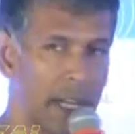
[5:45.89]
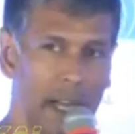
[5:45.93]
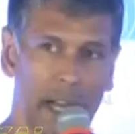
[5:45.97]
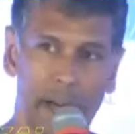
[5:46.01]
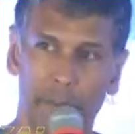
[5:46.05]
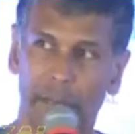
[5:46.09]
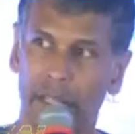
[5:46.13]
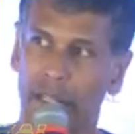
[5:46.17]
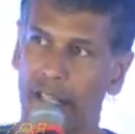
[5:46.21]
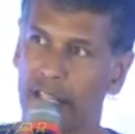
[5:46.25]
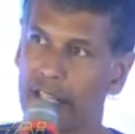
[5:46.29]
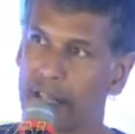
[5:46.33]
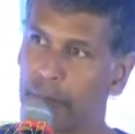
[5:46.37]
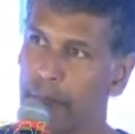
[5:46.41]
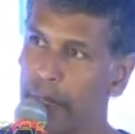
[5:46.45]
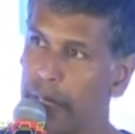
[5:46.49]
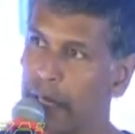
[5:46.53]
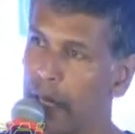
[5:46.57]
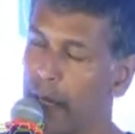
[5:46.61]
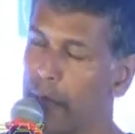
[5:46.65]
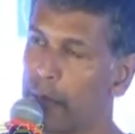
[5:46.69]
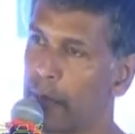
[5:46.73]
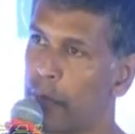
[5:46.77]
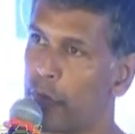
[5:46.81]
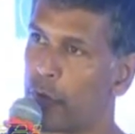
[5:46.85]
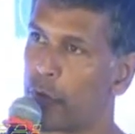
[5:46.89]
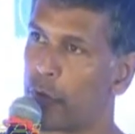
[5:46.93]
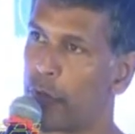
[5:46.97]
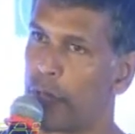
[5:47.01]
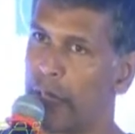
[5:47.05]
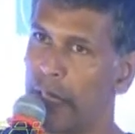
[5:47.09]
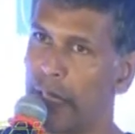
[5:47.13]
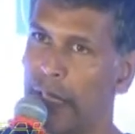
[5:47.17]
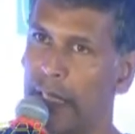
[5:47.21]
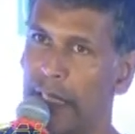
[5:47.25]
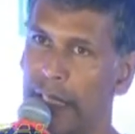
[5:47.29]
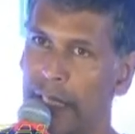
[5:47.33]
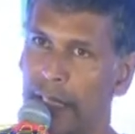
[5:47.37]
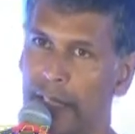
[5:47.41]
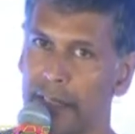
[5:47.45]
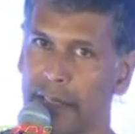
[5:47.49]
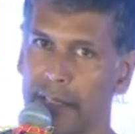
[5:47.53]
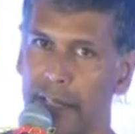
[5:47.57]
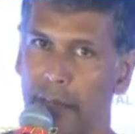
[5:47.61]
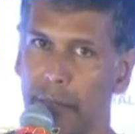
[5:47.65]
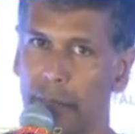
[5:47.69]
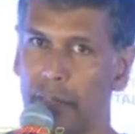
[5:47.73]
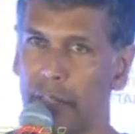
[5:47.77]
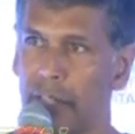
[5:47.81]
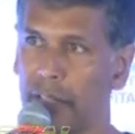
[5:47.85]
I mean, it's become really
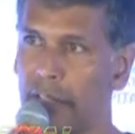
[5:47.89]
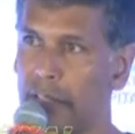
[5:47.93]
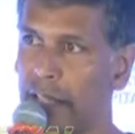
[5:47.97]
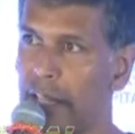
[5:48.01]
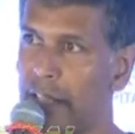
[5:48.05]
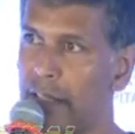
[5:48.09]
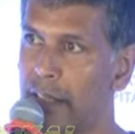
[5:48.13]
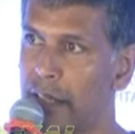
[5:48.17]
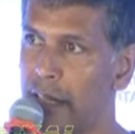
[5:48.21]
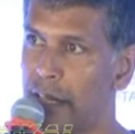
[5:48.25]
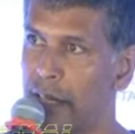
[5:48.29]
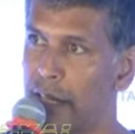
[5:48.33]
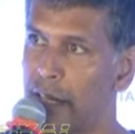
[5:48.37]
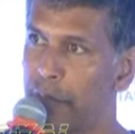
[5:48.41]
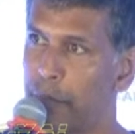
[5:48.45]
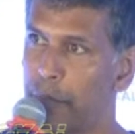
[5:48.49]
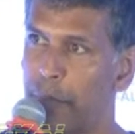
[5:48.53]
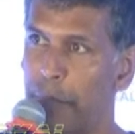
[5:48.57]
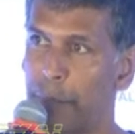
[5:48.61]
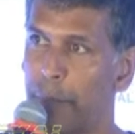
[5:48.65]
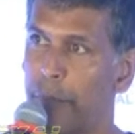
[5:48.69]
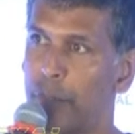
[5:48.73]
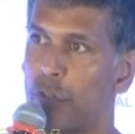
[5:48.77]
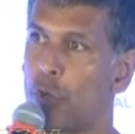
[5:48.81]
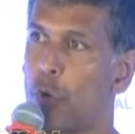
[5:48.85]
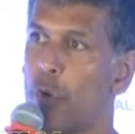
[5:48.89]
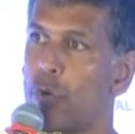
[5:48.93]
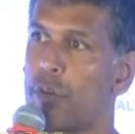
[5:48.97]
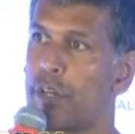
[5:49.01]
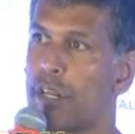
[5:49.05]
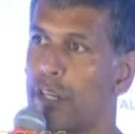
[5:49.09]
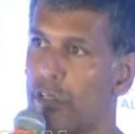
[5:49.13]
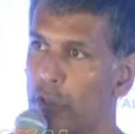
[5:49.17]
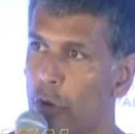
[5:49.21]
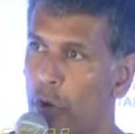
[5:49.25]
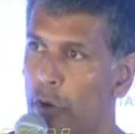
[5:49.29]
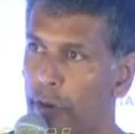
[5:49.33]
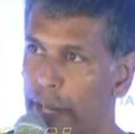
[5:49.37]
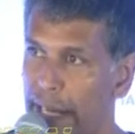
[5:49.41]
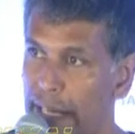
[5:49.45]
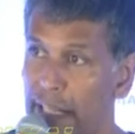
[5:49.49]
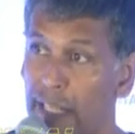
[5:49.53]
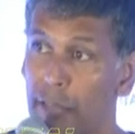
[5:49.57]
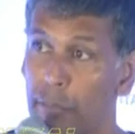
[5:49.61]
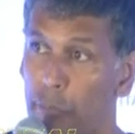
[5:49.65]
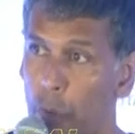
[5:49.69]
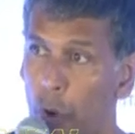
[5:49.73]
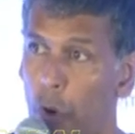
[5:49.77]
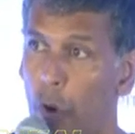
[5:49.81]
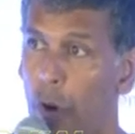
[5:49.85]
something that people don't ignore
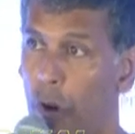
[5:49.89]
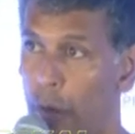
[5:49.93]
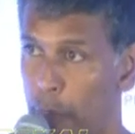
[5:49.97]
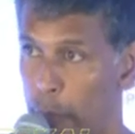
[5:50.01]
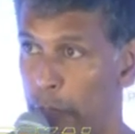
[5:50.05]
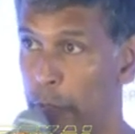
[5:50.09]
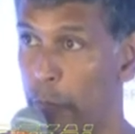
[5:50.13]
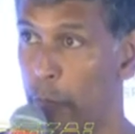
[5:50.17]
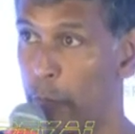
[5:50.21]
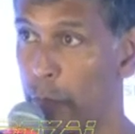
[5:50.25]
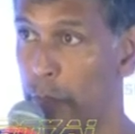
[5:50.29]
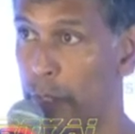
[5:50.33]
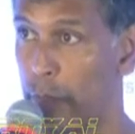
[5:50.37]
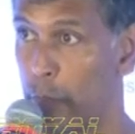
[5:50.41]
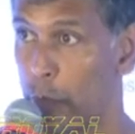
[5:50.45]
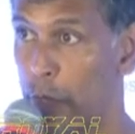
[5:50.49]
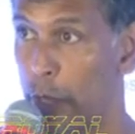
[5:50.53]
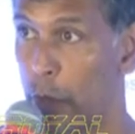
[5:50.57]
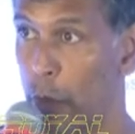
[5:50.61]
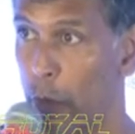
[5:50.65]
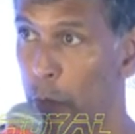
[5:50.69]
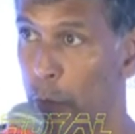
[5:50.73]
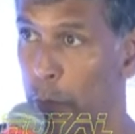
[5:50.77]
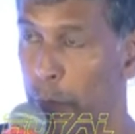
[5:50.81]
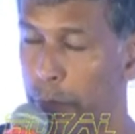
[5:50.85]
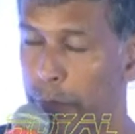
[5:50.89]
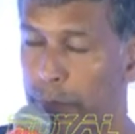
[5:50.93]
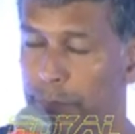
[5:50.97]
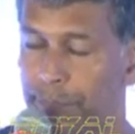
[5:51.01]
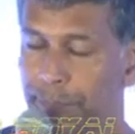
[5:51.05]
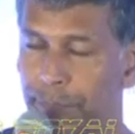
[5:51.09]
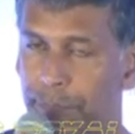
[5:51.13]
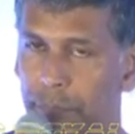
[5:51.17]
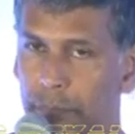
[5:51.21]
anymore, we, we, we hope.